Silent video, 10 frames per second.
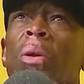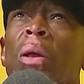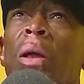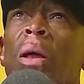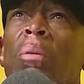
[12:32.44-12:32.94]

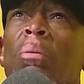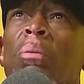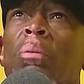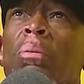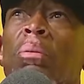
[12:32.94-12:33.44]

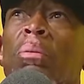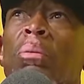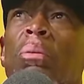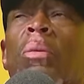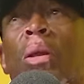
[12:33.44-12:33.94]
Um,
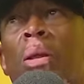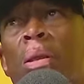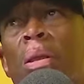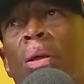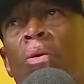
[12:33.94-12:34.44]

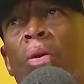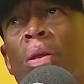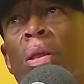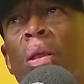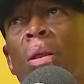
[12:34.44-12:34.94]
Nsia,
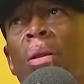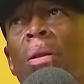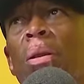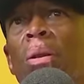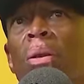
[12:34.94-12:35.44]
obviously.
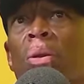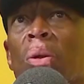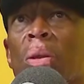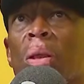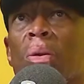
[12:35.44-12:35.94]
Yeah.
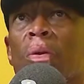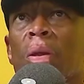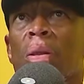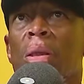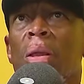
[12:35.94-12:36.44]
Doctor,
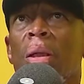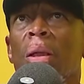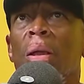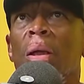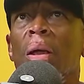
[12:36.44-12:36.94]
obviously. Yeah.
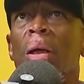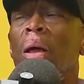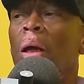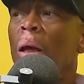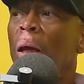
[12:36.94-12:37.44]

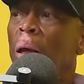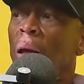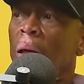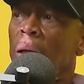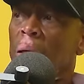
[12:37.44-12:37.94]

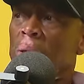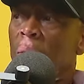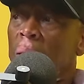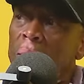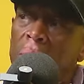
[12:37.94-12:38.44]
Uh, guess
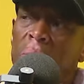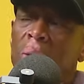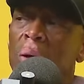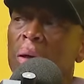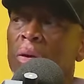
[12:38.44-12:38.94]
what? Do you
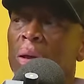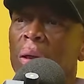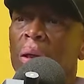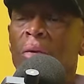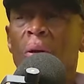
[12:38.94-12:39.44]
know even
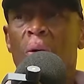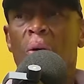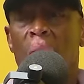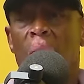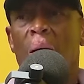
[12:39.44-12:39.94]
even
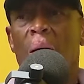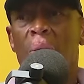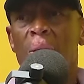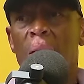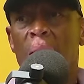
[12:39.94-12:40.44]
though I, I
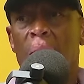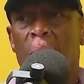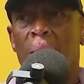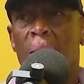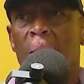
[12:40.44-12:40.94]
wasn't there
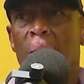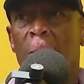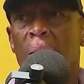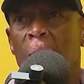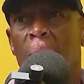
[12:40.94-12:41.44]
yet,
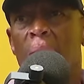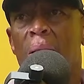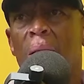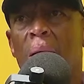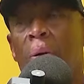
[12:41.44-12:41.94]
I
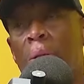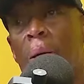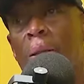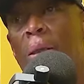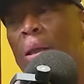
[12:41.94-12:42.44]
wasn't. He was my
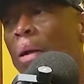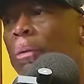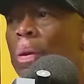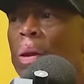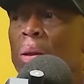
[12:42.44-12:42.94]
senior
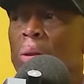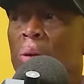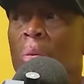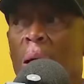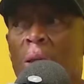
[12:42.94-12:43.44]
do you know
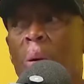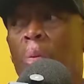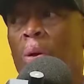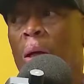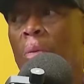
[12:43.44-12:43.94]
Max
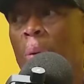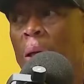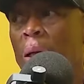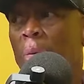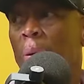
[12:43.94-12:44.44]
Mapunyani played
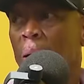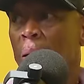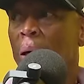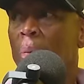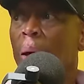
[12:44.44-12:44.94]
couple of,
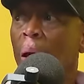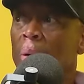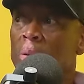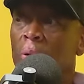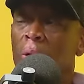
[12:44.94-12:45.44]
couple of
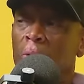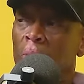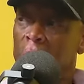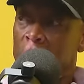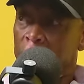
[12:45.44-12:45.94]
games for for
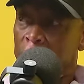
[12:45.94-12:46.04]
reserve?